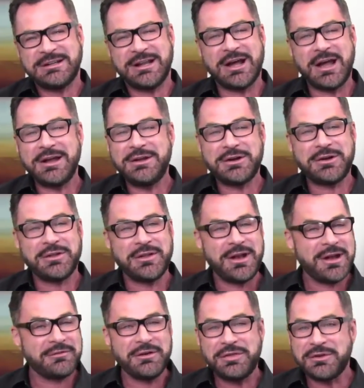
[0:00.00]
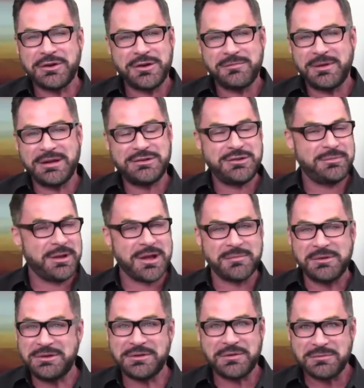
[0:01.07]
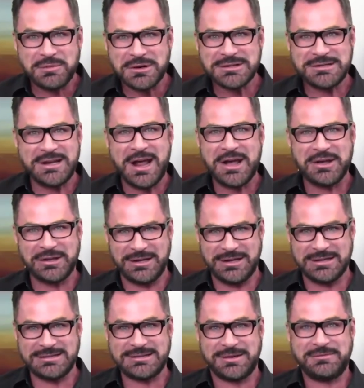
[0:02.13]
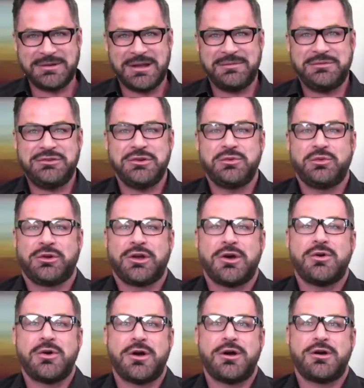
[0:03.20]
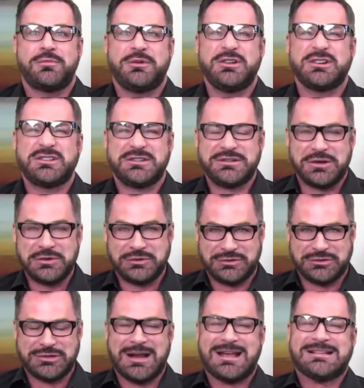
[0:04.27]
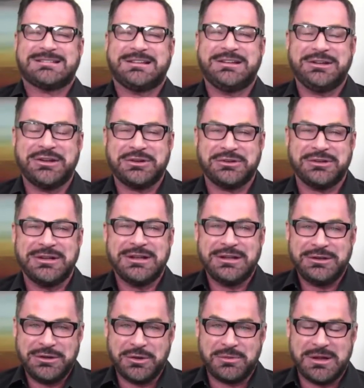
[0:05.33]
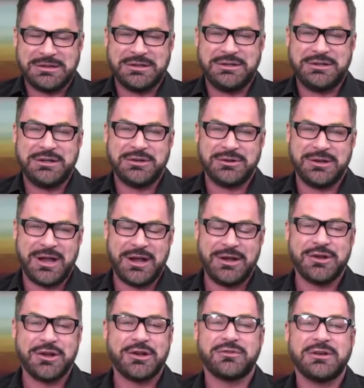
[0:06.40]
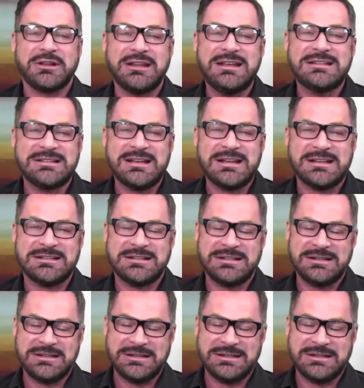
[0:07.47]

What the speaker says: Now, I know that every 30 minutes you become a different personality, and sometimes you go home and you're so stressed and you don't know what to do and how you're going to release it.